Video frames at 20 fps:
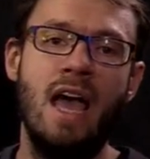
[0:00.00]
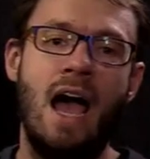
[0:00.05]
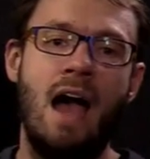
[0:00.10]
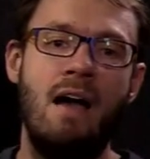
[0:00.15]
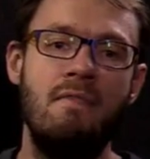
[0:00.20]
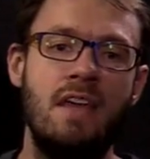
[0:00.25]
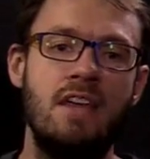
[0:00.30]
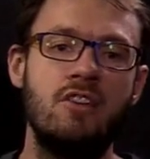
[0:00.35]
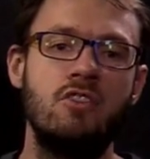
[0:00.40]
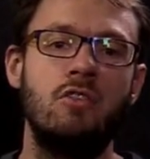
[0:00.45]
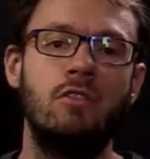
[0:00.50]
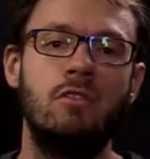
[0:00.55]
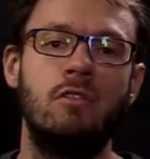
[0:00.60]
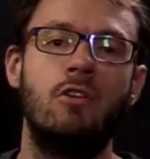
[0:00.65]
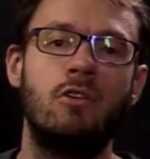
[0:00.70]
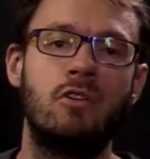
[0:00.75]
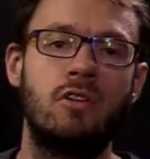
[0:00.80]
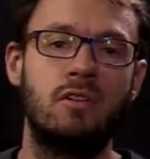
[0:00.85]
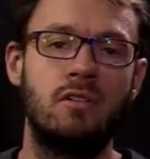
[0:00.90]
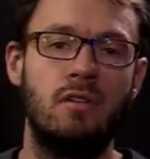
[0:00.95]
and then you
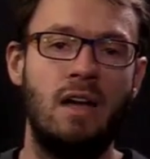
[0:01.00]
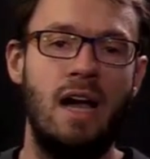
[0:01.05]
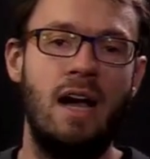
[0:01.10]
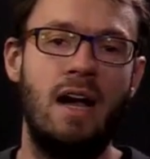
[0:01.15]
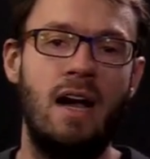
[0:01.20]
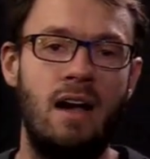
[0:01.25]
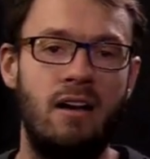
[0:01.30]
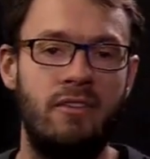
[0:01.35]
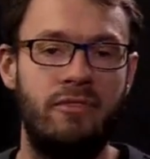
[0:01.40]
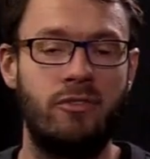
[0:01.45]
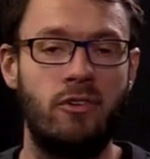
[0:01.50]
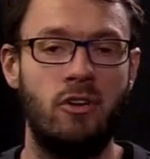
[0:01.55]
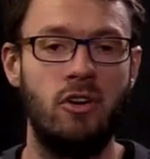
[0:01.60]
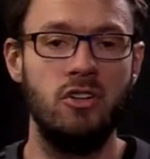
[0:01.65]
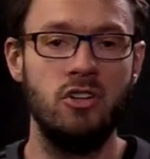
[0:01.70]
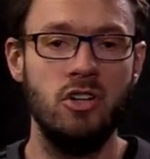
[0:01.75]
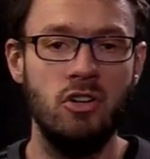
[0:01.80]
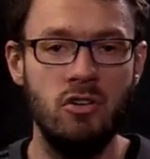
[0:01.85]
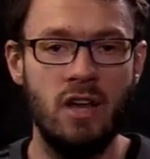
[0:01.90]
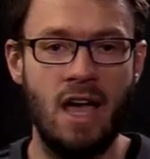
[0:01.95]
look for
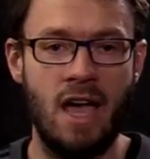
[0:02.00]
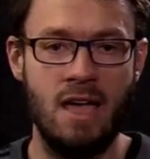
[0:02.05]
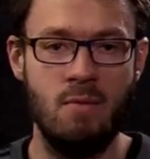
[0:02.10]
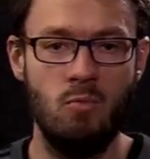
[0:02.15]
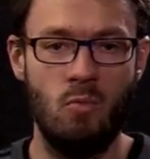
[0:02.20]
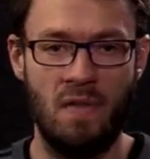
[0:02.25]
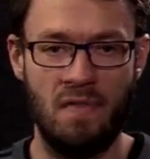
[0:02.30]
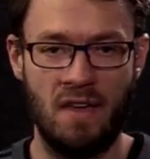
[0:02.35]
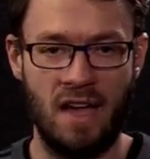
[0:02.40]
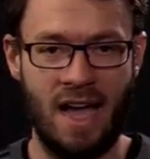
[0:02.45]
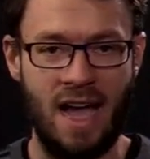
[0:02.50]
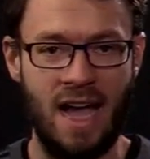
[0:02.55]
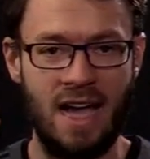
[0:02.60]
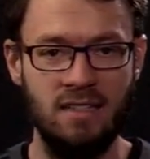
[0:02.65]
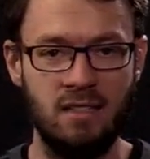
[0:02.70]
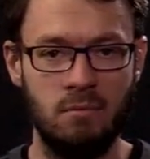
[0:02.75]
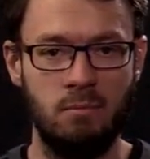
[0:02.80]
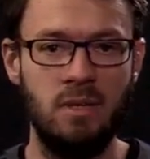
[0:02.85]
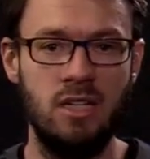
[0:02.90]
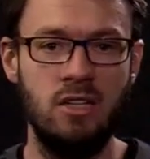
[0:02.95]
a new name, one that
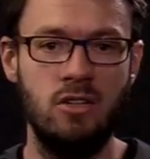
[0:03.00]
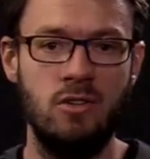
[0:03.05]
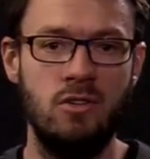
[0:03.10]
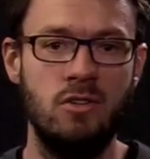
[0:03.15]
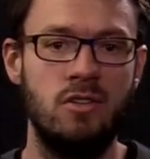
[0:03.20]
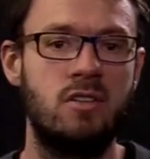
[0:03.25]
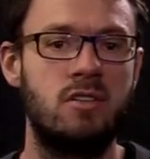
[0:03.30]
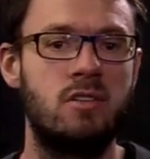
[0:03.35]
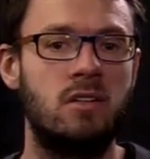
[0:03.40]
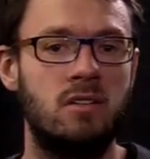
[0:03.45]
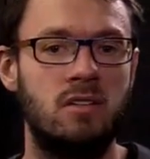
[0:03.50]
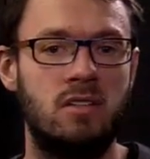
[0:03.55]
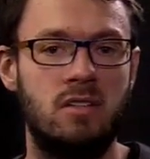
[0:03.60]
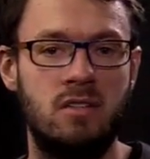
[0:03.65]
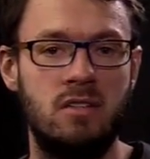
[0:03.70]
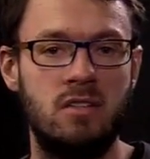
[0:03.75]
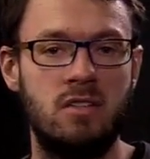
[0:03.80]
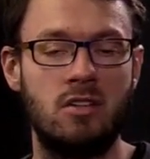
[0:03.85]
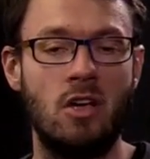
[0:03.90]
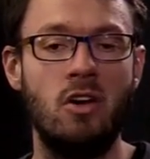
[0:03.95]
hasn't been used
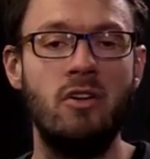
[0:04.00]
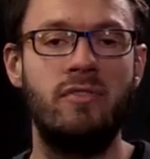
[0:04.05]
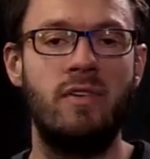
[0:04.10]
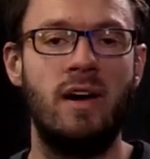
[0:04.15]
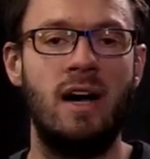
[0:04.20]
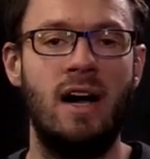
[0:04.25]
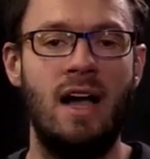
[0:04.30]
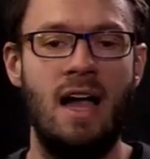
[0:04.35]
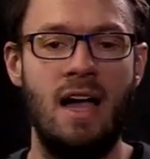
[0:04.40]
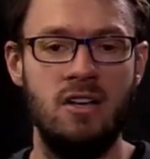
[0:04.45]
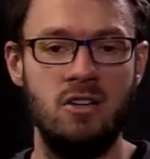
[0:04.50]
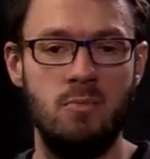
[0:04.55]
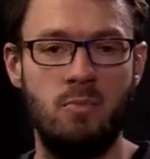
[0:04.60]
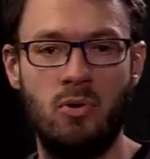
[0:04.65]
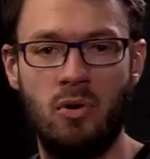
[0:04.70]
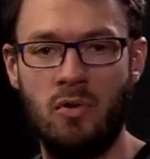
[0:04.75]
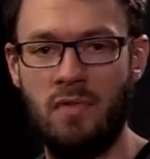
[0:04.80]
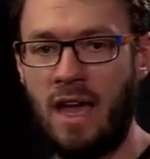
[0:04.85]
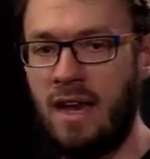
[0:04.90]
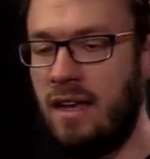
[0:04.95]
so far, and you
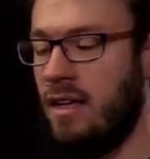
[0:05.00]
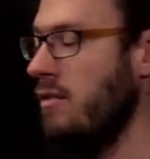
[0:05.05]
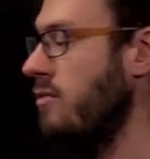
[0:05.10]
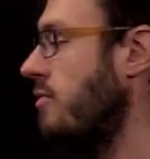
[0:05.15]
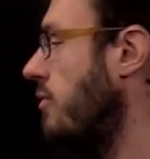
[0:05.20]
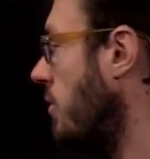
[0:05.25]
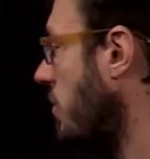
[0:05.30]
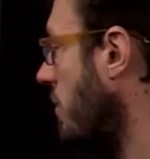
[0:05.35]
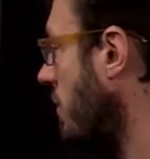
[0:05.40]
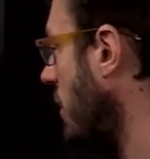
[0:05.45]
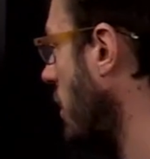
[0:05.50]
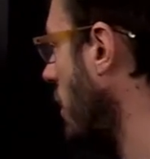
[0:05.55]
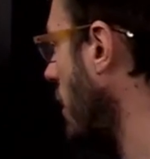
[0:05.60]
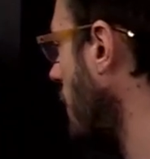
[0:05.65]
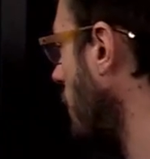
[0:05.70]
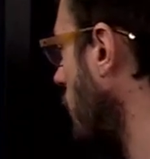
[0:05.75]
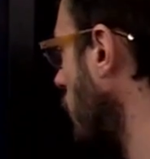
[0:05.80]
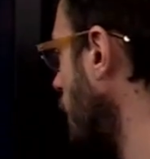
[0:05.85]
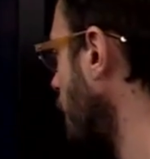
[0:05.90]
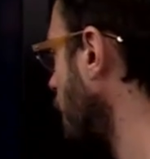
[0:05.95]
put that in for the
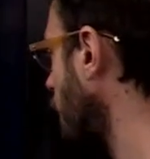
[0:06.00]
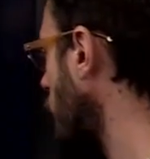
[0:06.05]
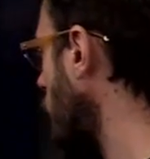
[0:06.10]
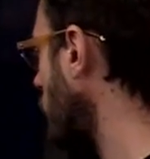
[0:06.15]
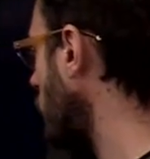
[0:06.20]
variable.